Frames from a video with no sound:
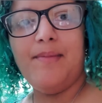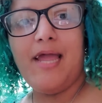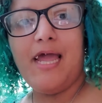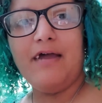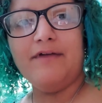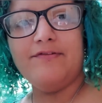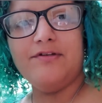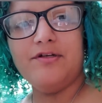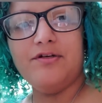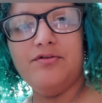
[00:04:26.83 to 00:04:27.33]

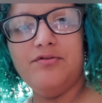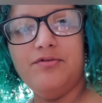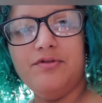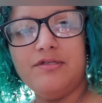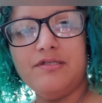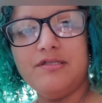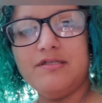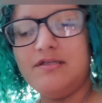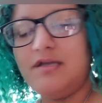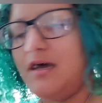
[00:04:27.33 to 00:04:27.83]
afternoon
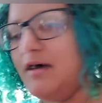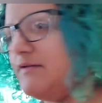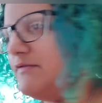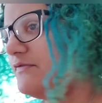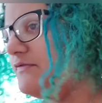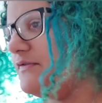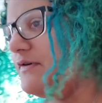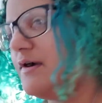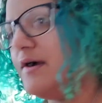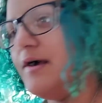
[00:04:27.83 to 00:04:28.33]
stuff.
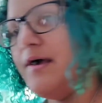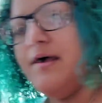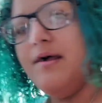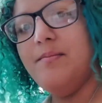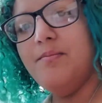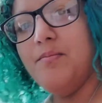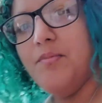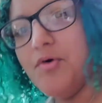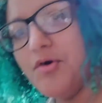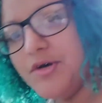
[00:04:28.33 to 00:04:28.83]

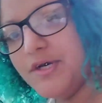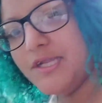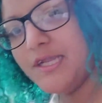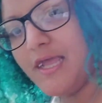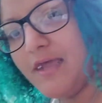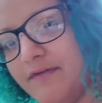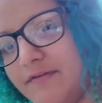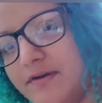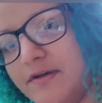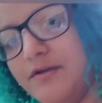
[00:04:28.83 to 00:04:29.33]
Morning,
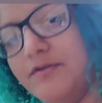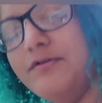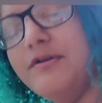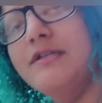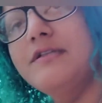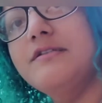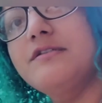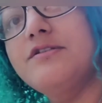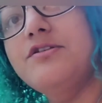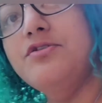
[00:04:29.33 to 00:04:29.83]
afternoon.
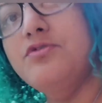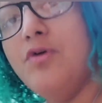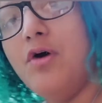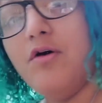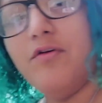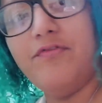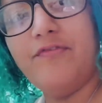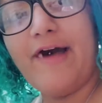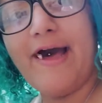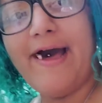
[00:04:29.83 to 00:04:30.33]
It's
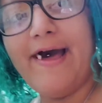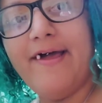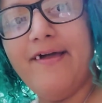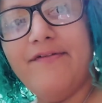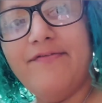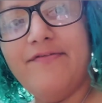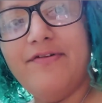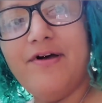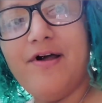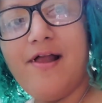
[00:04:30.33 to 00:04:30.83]

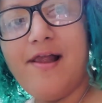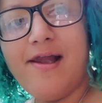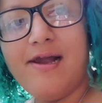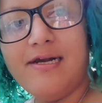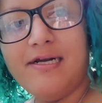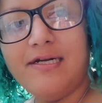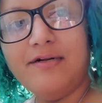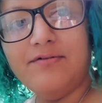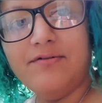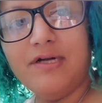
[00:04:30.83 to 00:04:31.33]
2.05.
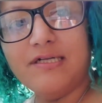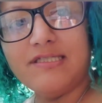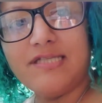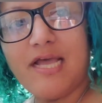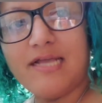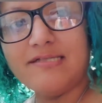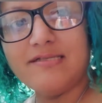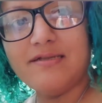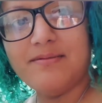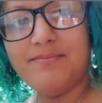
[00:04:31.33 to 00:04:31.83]
Russ
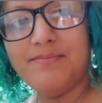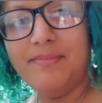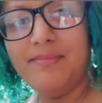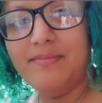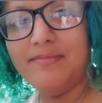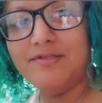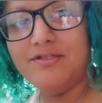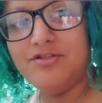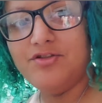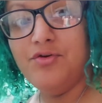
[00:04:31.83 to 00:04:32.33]
has a
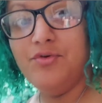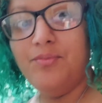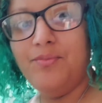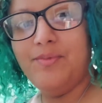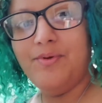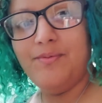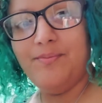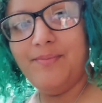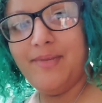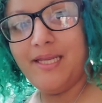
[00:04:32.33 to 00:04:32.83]

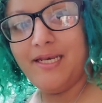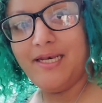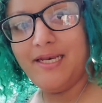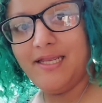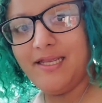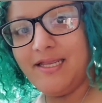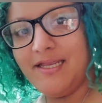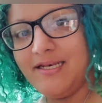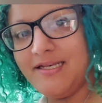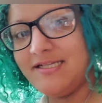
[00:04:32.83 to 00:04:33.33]
Zoom
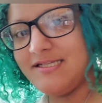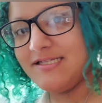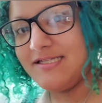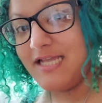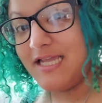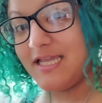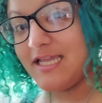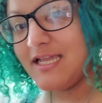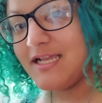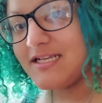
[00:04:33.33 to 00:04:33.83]
meeting and he's
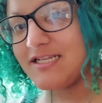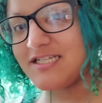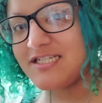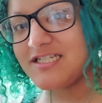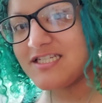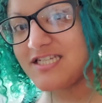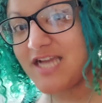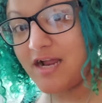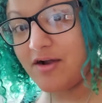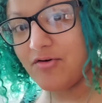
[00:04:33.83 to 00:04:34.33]
taking a
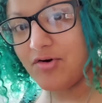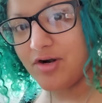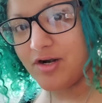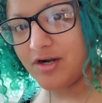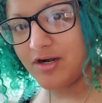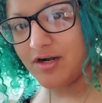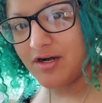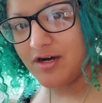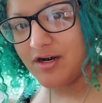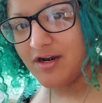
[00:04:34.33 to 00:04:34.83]

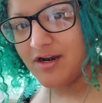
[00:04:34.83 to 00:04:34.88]
shower